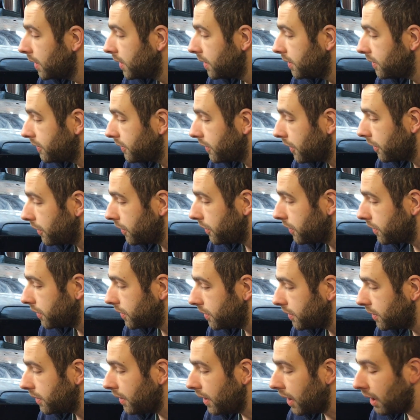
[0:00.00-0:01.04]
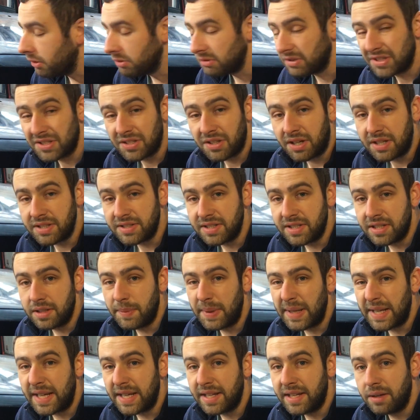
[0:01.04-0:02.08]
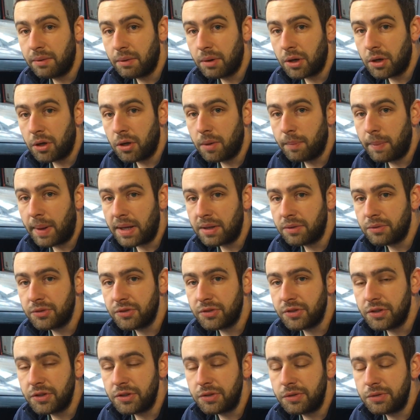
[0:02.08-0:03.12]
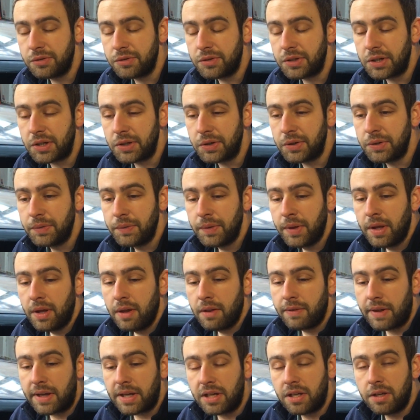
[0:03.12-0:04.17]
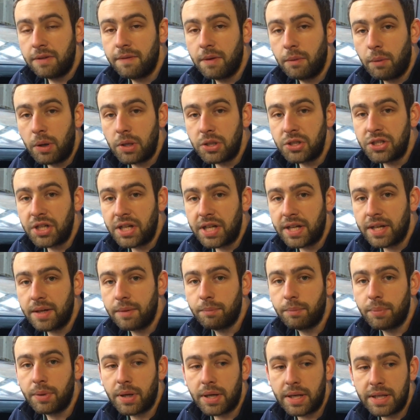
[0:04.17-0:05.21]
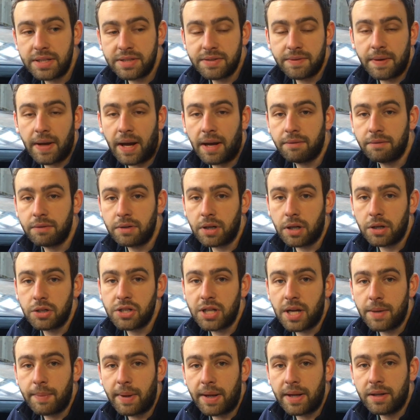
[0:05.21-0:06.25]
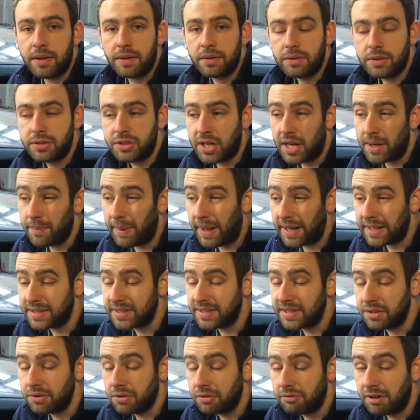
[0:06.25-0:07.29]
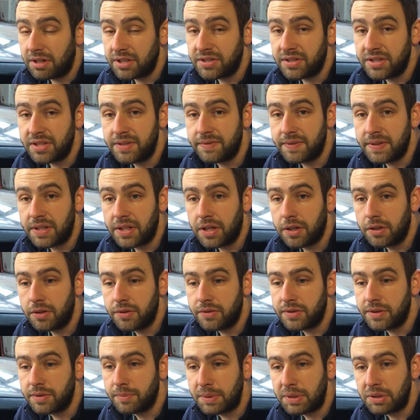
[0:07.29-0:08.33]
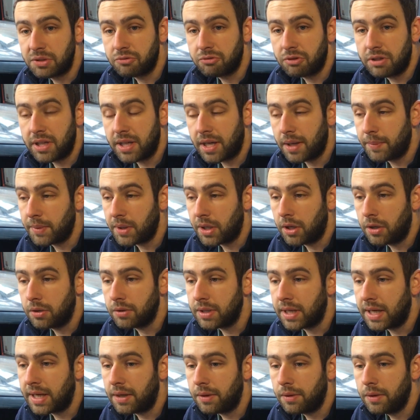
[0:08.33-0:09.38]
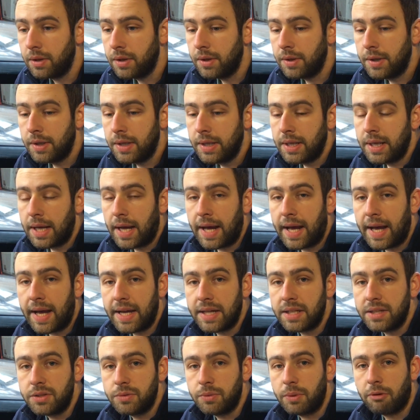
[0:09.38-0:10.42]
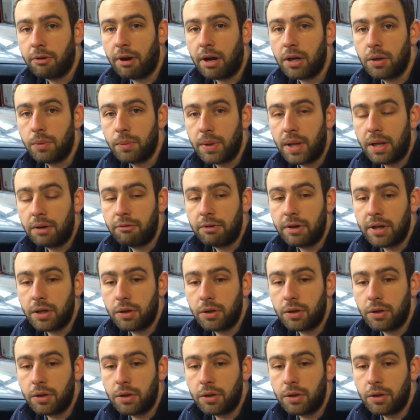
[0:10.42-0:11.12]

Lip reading: So I was excited and a bit giddy when I got the panels too. So thank you for watching. Please, if you haven't, go check back to see all the rest of these videos. This build's really coming along now, and we'll crack on with that rear